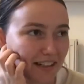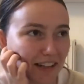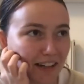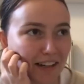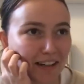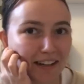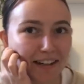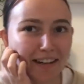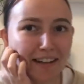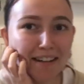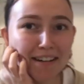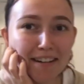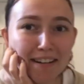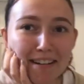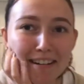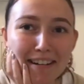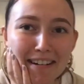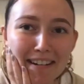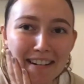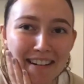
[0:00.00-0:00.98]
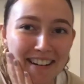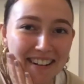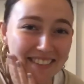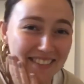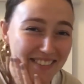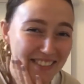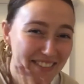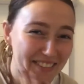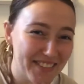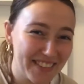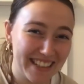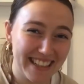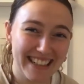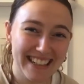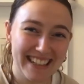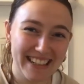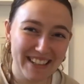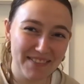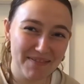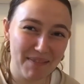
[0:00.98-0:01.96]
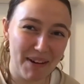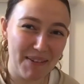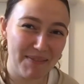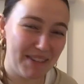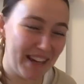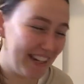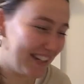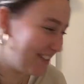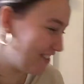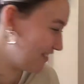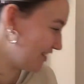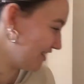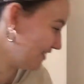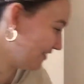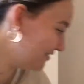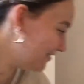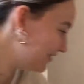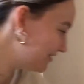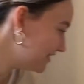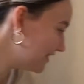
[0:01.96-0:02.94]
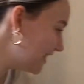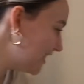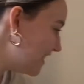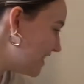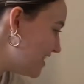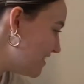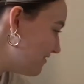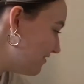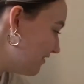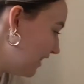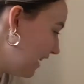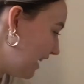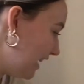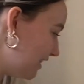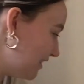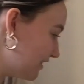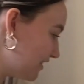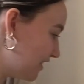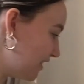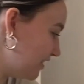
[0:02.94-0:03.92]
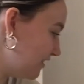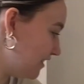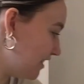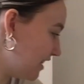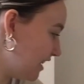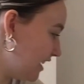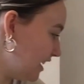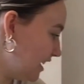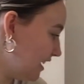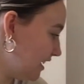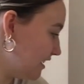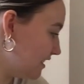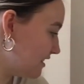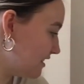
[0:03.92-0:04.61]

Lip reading: I didn't want to leave my bedroom. But how cute are these?